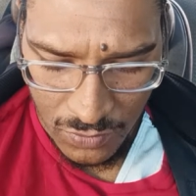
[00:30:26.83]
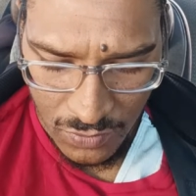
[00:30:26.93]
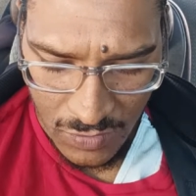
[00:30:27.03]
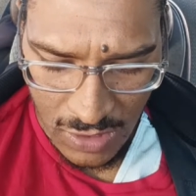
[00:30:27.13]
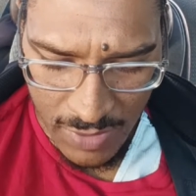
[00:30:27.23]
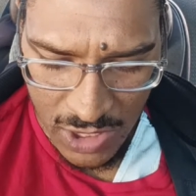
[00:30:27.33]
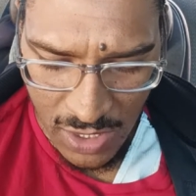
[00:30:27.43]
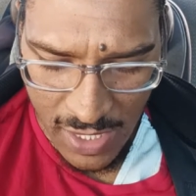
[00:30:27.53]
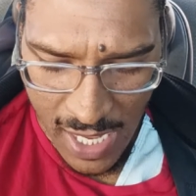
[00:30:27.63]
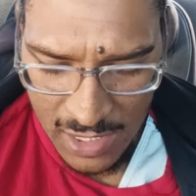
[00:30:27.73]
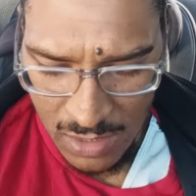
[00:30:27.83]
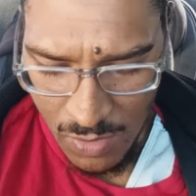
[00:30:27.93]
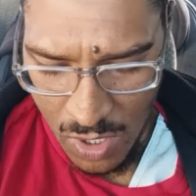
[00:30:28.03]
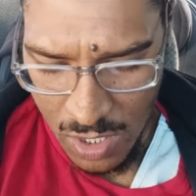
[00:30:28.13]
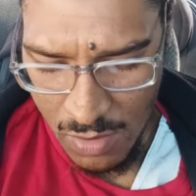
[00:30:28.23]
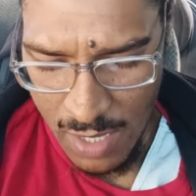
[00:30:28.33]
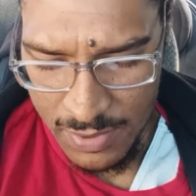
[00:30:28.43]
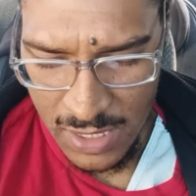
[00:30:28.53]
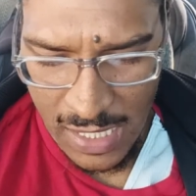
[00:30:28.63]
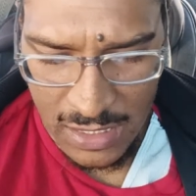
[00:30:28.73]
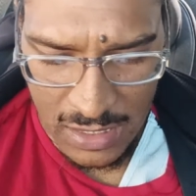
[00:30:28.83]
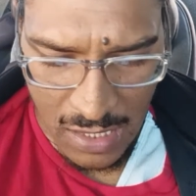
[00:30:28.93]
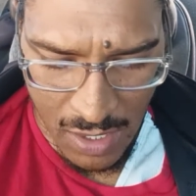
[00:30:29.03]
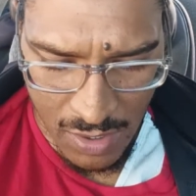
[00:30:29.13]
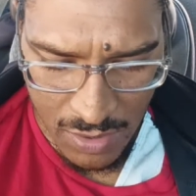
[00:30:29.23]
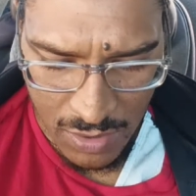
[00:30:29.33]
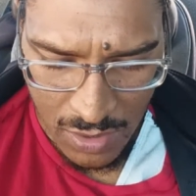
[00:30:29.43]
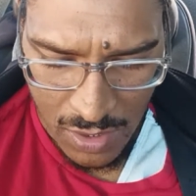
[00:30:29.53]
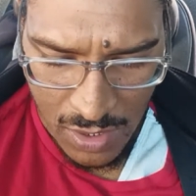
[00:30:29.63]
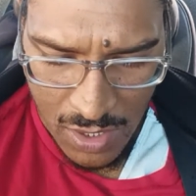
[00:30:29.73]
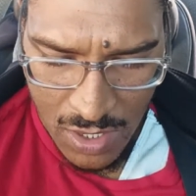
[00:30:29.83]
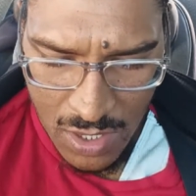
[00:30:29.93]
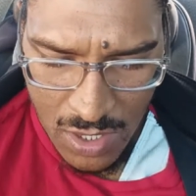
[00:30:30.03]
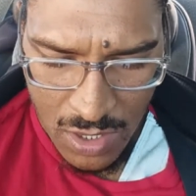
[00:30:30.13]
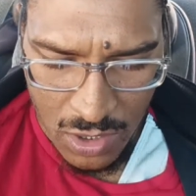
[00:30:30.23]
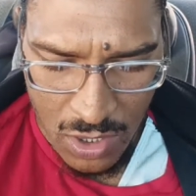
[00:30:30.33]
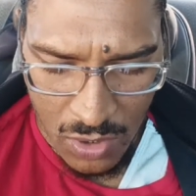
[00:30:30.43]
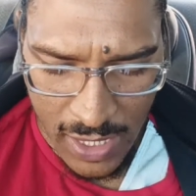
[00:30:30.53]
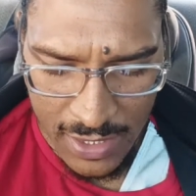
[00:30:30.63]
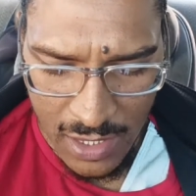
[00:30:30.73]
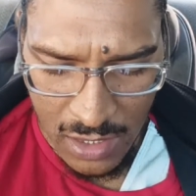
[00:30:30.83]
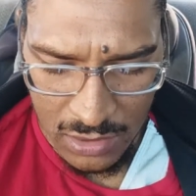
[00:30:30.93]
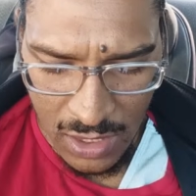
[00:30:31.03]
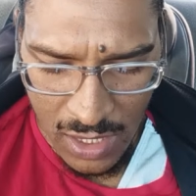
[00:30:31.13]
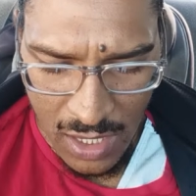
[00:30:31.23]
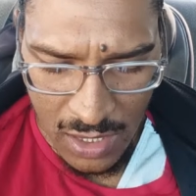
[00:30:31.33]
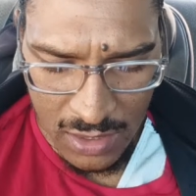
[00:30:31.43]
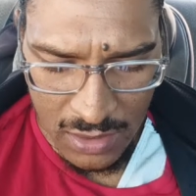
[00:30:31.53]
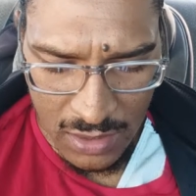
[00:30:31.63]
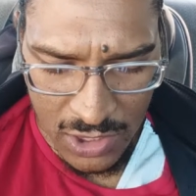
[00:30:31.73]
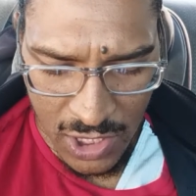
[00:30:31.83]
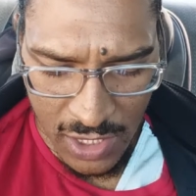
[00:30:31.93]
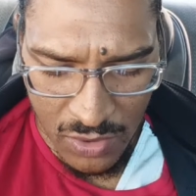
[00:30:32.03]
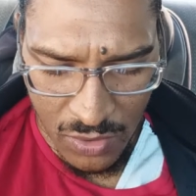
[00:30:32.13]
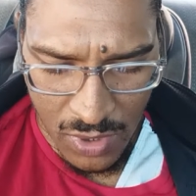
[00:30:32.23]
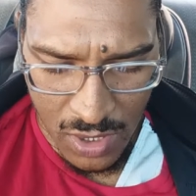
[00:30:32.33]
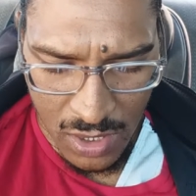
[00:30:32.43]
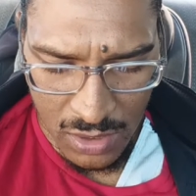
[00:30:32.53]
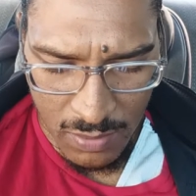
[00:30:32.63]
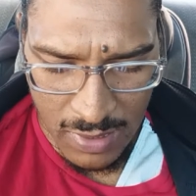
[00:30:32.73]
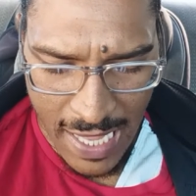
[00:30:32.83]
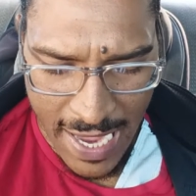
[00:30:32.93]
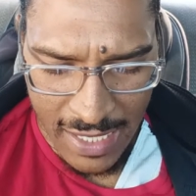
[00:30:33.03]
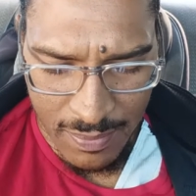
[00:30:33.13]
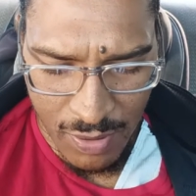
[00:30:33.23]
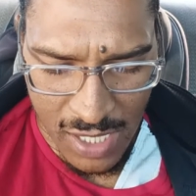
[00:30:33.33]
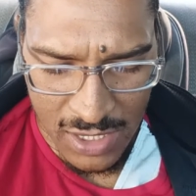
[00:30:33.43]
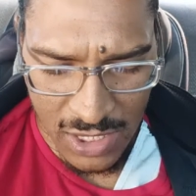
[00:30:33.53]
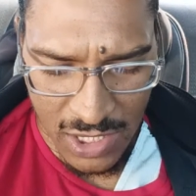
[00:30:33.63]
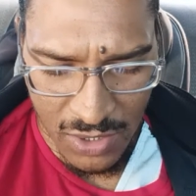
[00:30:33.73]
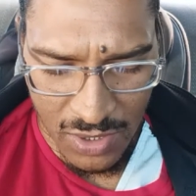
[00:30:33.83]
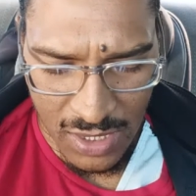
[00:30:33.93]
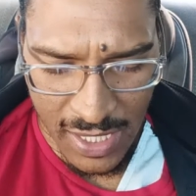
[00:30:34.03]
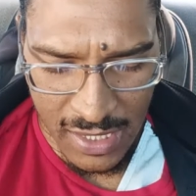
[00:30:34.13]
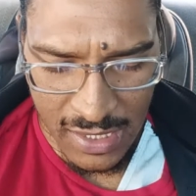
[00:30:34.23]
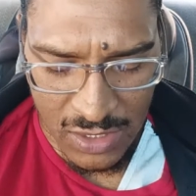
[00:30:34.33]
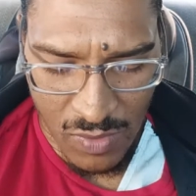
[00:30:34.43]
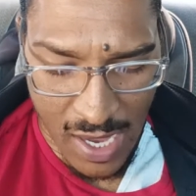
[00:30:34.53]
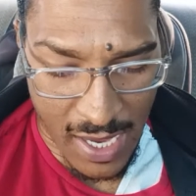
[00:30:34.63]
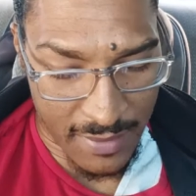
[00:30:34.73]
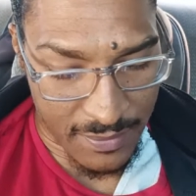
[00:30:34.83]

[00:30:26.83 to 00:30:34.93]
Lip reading: Let me show y'all some more corruption I just learned. You know that Young Thug, the chick who the black prosecutor lady, this is why